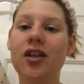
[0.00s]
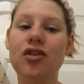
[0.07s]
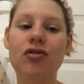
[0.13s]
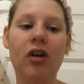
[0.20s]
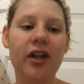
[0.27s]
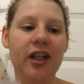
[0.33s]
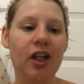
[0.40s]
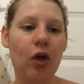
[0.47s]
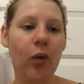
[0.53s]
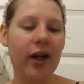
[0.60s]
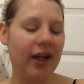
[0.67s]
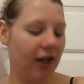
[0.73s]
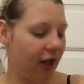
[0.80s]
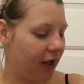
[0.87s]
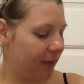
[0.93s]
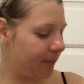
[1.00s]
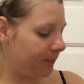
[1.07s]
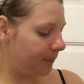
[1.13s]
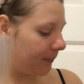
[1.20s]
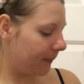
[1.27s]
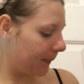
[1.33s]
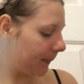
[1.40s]
dry it quicker.
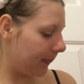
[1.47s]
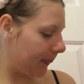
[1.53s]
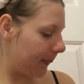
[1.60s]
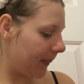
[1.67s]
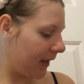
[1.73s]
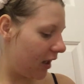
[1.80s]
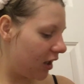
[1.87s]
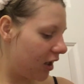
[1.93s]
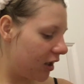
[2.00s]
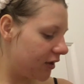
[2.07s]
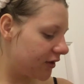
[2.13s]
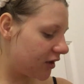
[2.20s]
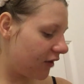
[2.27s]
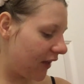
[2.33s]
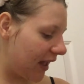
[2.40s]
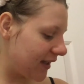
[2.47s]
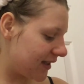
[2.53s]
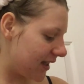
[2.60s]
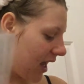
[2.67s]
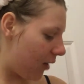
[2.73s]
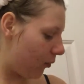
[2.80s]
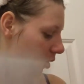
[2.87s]
So
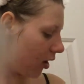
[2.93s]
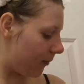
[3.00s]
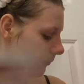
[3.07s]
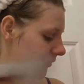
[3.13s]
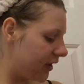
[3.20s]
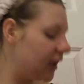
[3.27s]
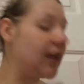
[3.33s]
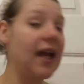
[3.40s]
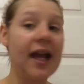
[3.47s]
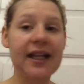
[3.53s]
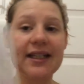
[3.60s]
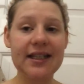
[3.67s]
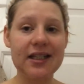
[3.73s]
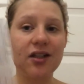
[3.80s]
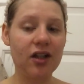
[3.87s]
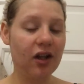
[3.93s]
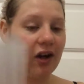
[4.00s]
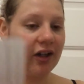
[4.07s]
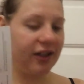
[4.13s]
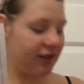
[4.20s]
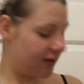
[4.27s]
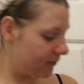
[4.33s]
that's that one. The next
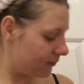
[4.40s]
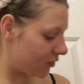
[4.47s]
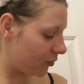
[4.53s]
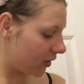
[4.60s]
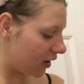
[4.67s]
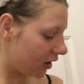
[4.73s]
items we're